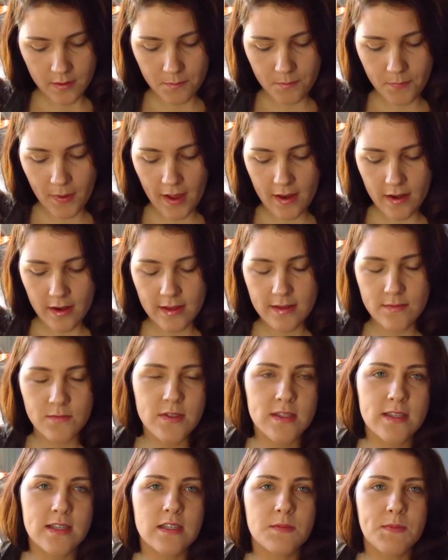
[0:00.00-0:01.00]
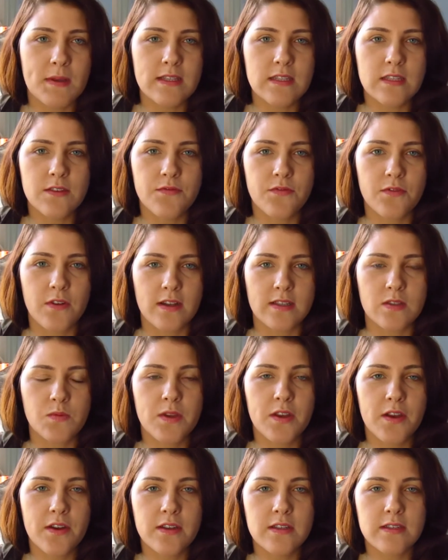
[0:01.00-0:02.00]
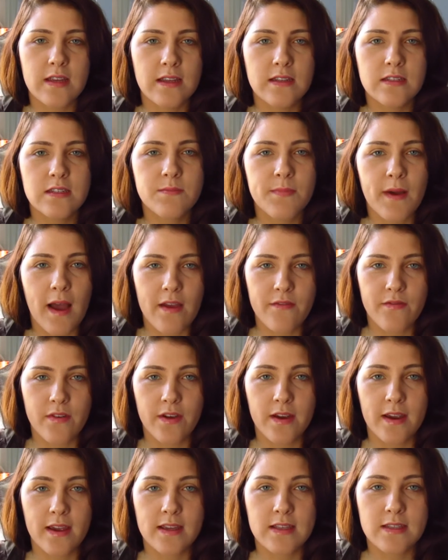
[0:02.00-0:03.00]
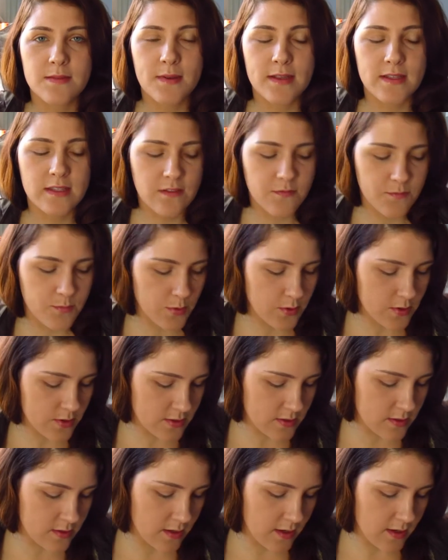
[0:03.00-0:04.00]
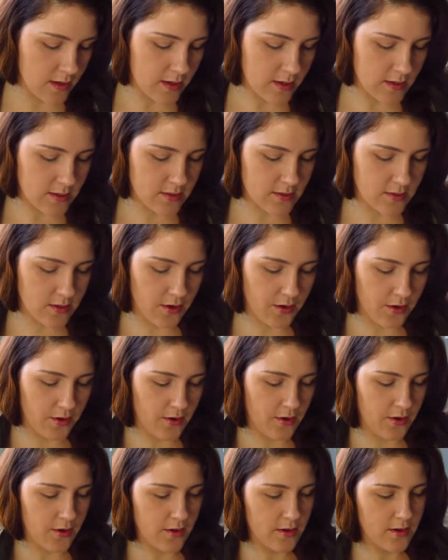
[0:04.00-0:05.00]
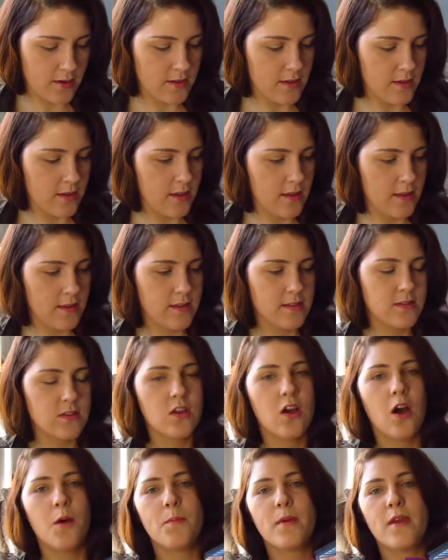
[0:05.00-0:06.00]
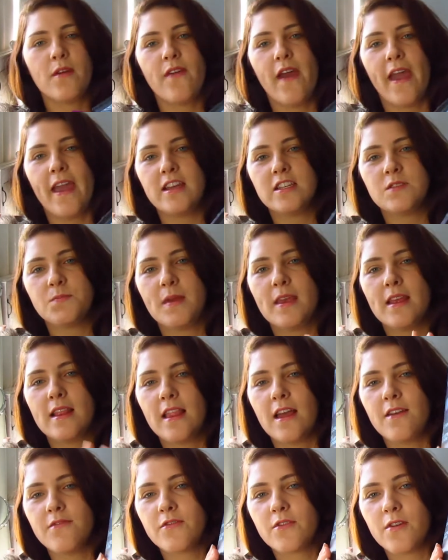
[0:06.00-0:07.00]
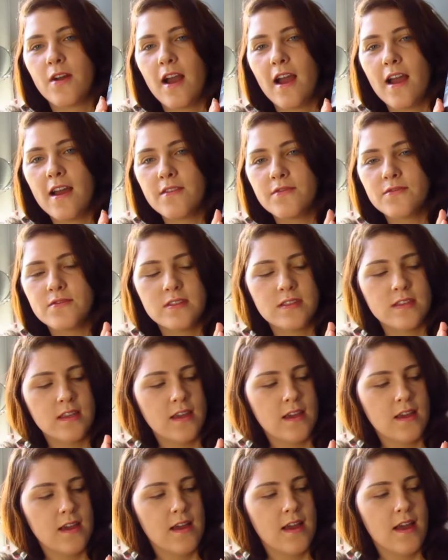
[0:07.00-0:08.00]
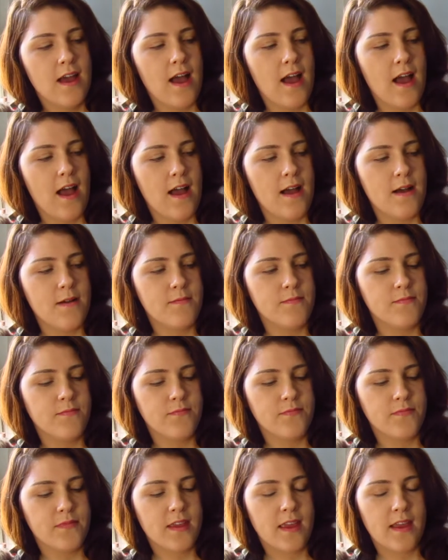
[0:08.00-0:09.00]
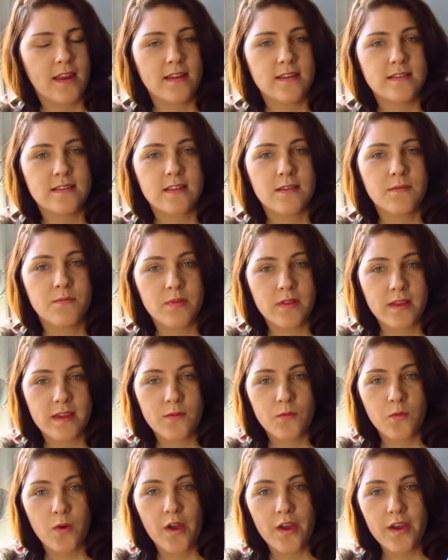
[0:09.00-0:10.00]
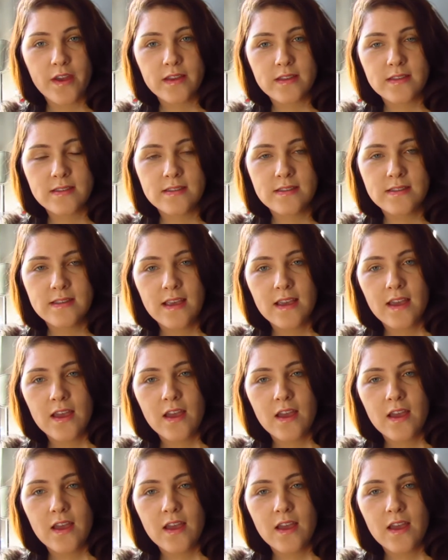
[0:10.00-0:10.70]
but it was expensive for us. We don't tend to buy very expensive books. So this copy of H.P. Lovecraft and his complete works